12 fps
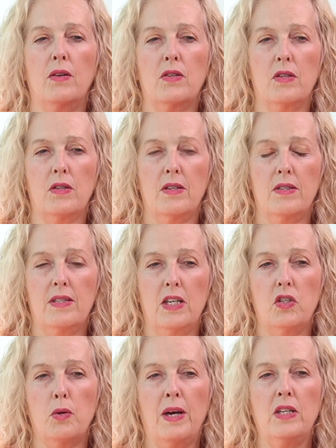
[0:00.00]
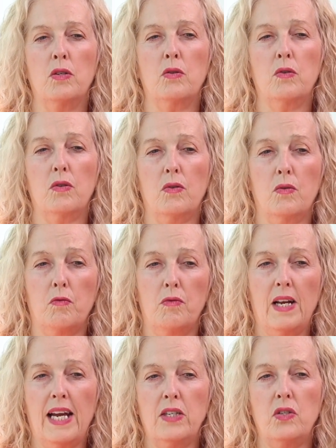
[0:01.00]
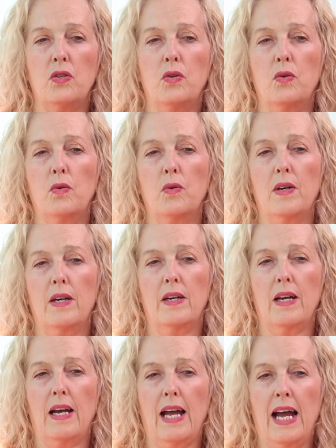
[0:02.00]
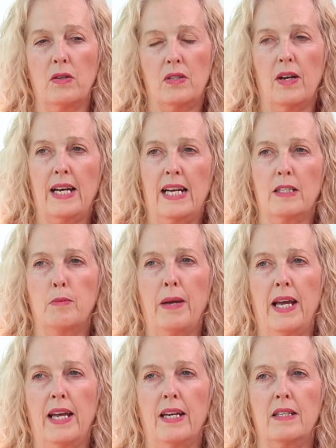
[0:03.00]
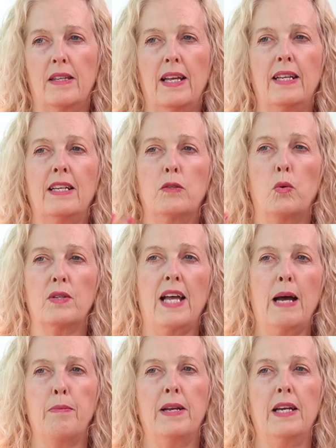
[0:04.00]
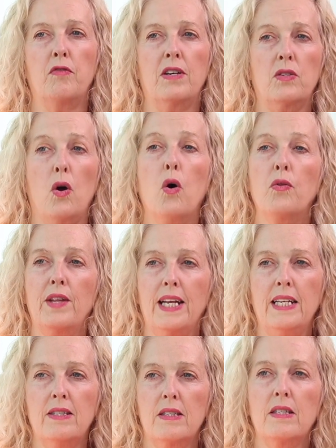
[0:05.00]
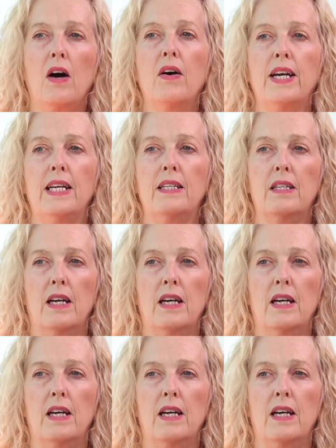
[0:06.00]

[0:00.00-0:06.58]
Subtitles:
so the situational, relational, outside aspects, and then there's what's happening for us on the inside.